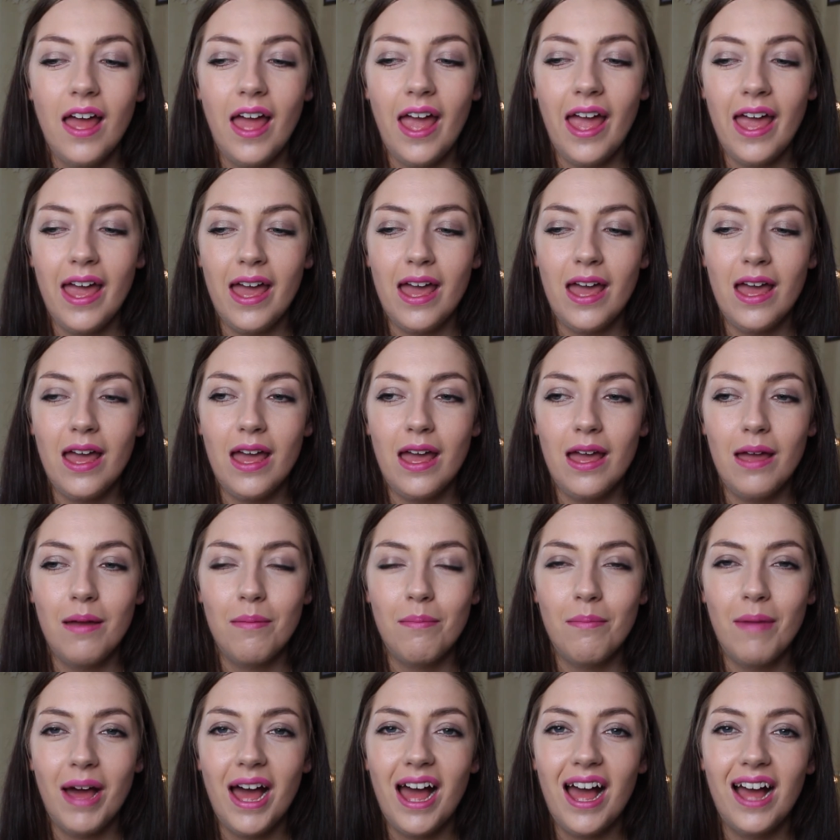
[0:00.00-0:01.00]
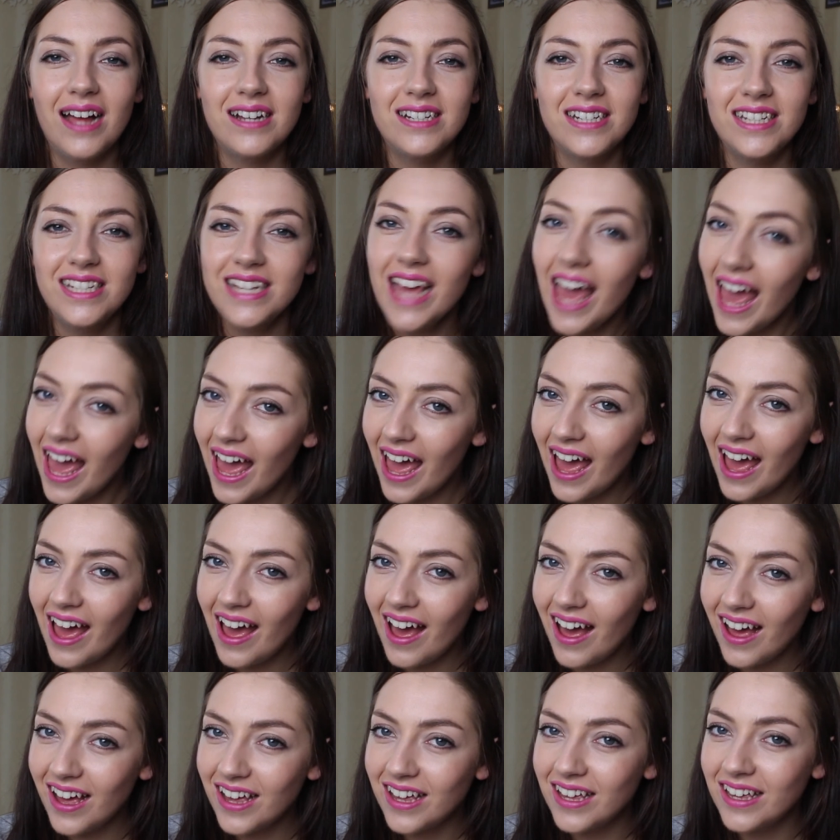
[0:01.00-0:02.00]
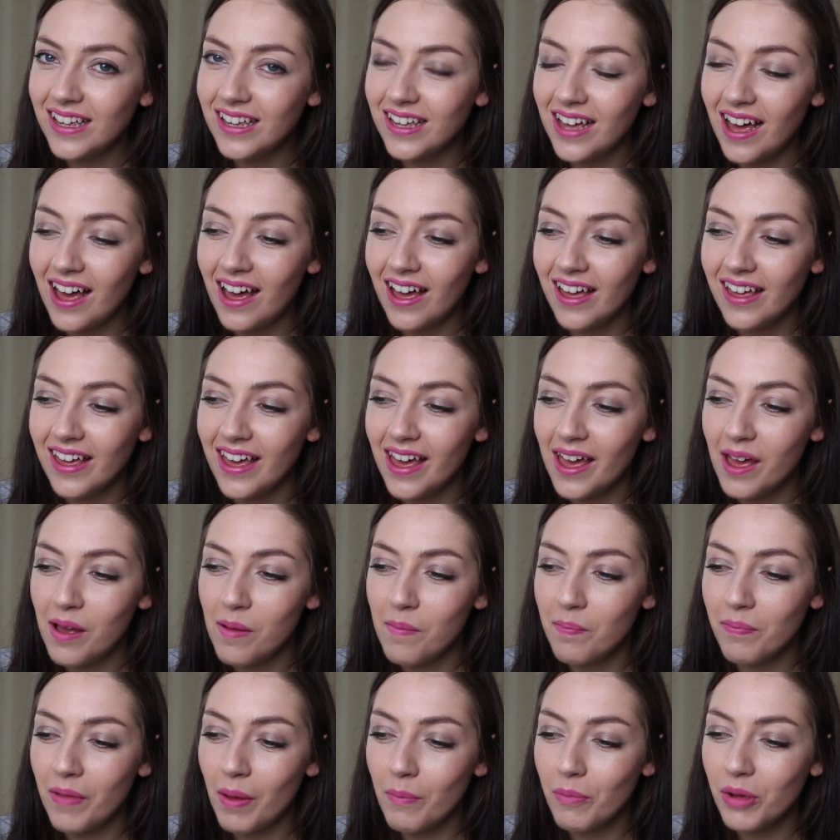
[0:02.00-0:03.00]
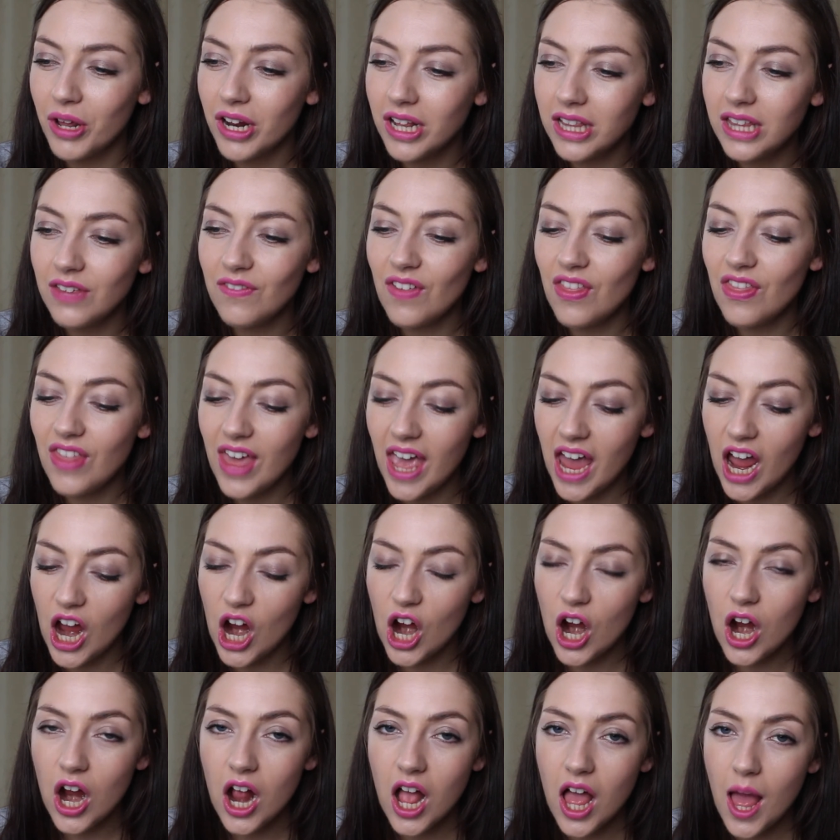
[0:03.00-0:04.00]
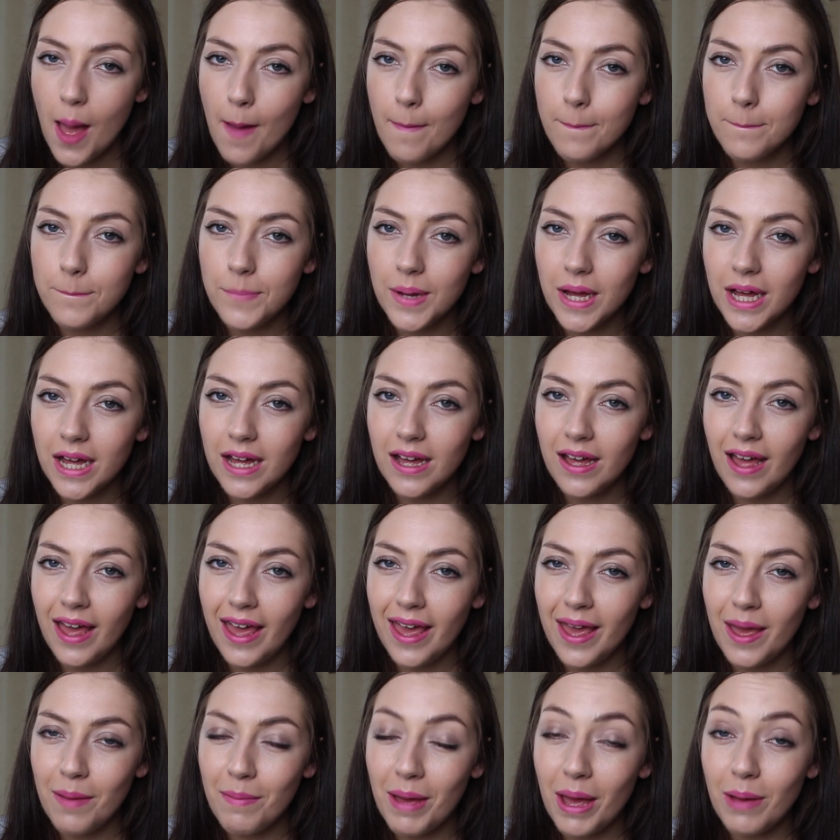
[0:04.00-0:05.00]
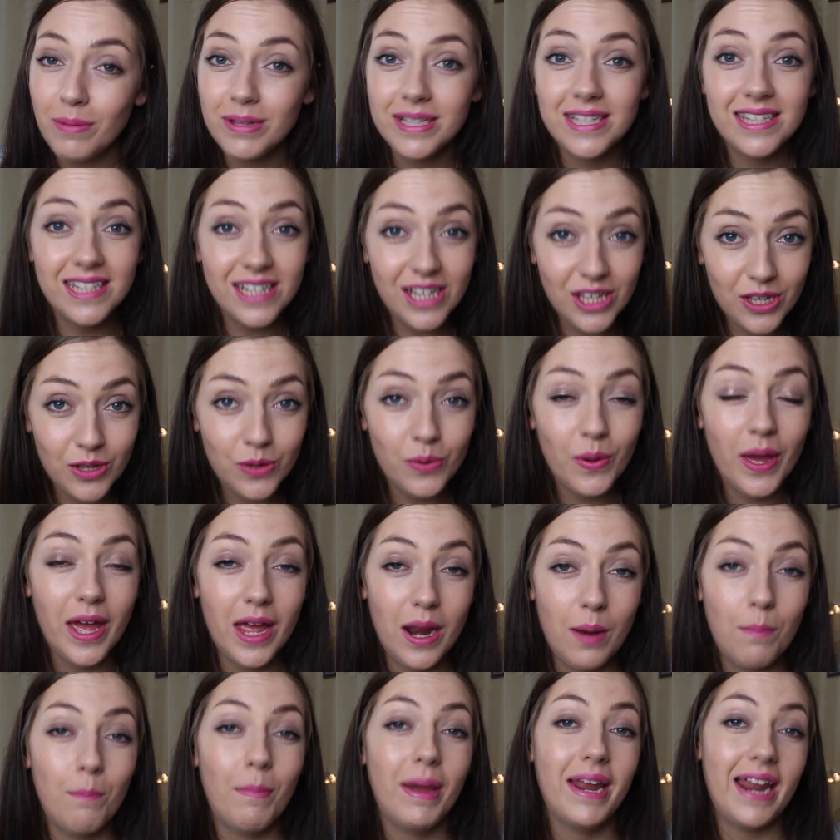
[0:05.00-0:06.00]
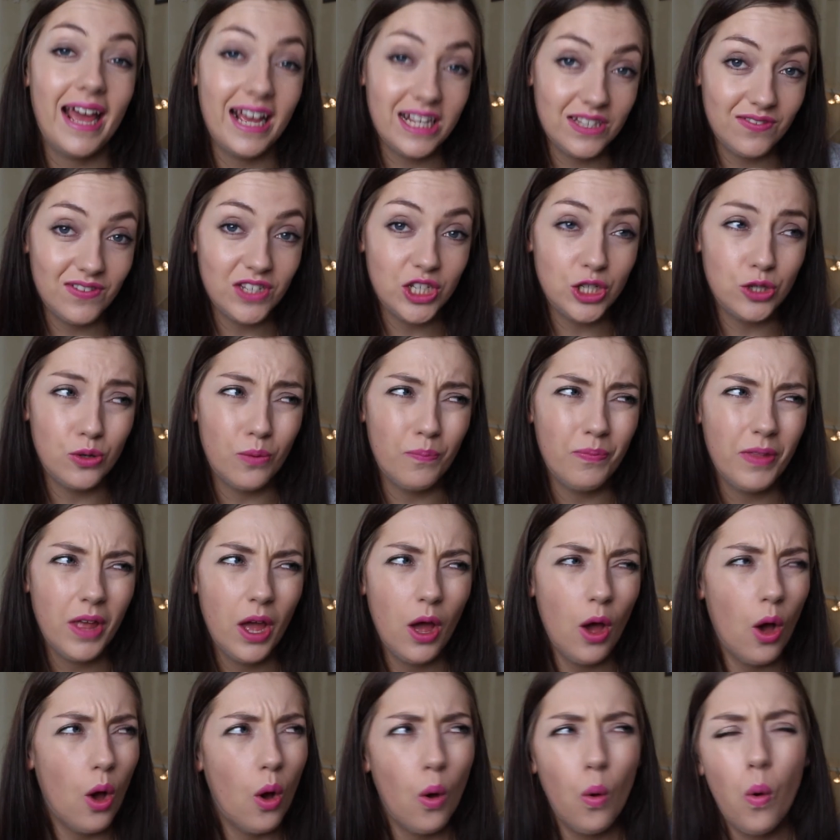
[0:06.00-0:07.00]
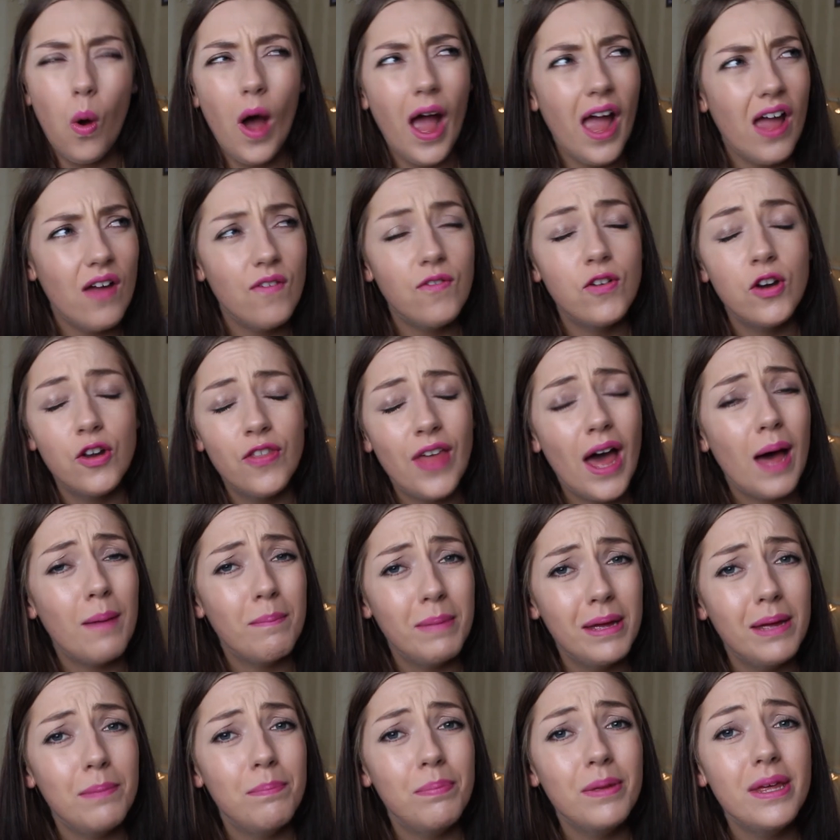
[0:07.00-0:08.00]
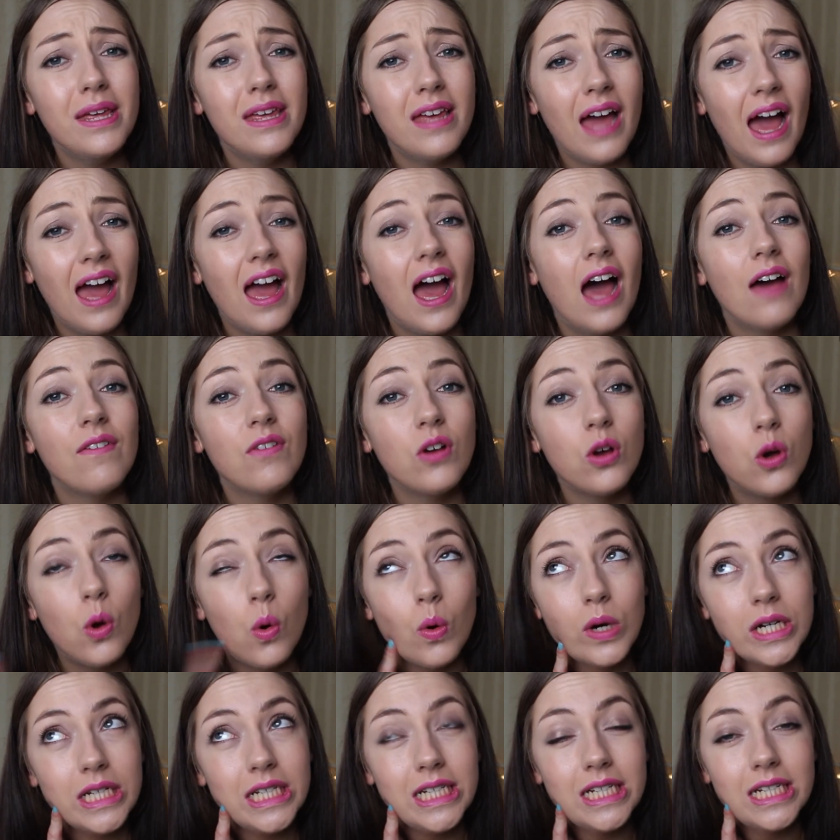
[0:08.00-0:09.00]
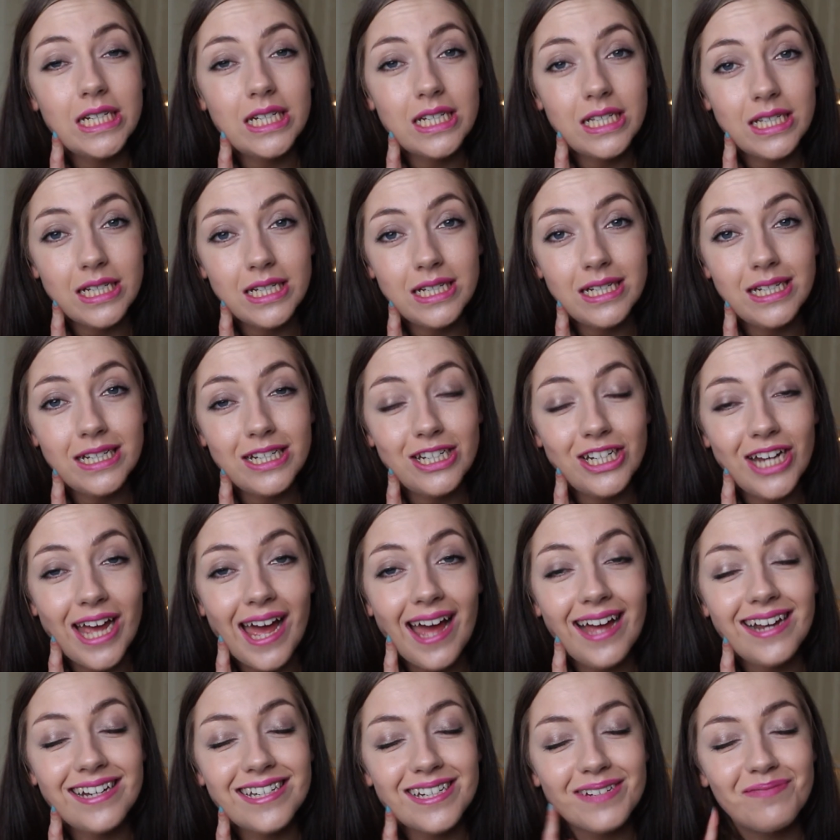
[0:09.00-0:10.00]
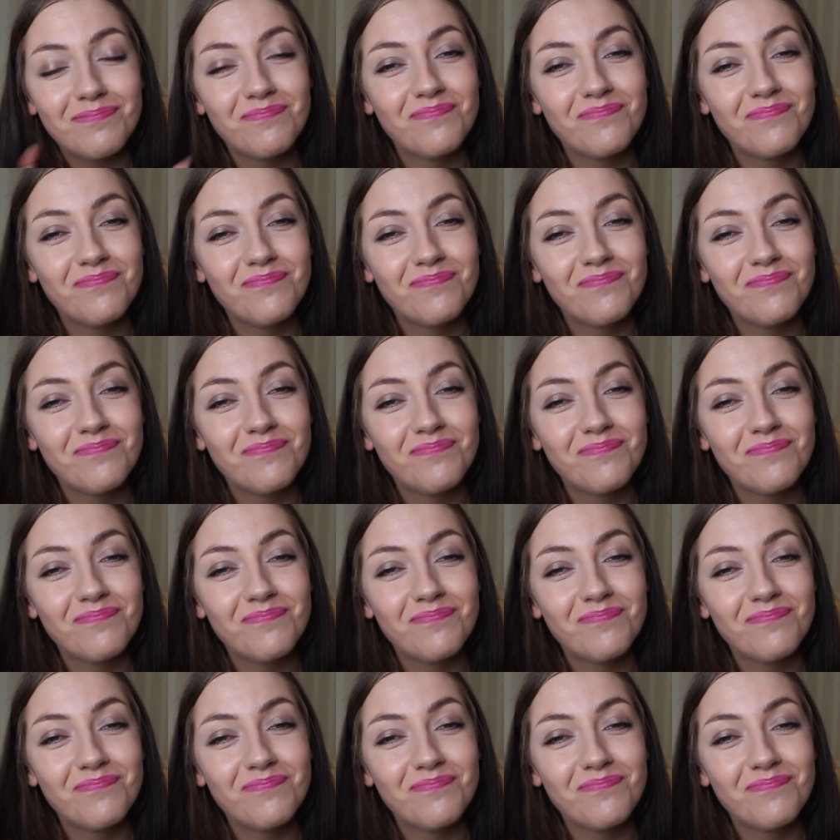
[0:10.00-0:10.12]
Um, and yeah, I, I am, um, I'm going to leave it there, but um, I will see you in my next video. Whatever that may be, I haven't quite decided yet.